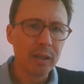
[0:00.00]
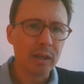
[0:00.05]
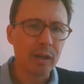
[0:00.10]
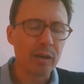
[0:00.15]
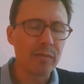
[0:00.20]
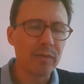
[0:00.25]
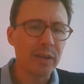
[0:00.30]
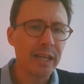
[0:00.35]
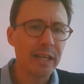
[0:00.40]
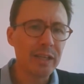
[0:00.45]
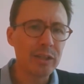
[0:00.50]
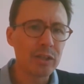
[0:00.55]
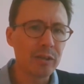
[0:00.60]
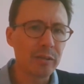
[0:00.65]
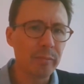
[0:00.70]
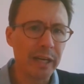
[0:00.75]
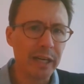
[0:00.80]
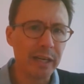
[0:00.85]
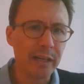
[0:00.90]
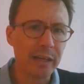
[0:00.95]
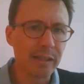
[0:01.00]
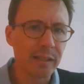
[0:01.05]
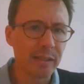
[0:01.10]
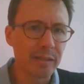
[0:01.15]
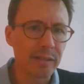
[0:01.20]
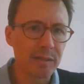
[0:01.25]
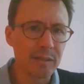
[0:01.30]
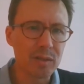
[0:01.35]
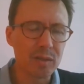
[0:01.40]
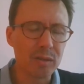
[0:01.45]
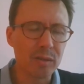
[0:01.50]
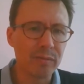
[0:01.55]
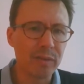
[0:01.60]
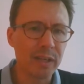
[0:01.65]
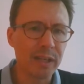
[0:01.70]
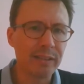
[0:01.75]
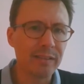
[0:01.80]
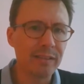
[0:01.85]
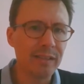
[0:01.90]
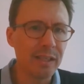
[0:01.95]
of Asian Americans, of
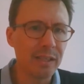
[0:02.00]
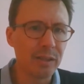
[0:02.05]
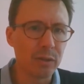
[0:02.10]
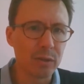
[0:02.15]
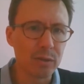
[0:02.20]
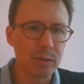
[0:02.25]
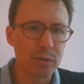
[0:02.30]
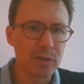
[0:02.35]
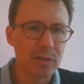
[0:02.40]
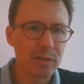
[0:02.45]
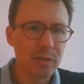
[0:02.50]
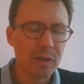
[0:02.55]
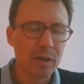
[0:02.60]
Latinos,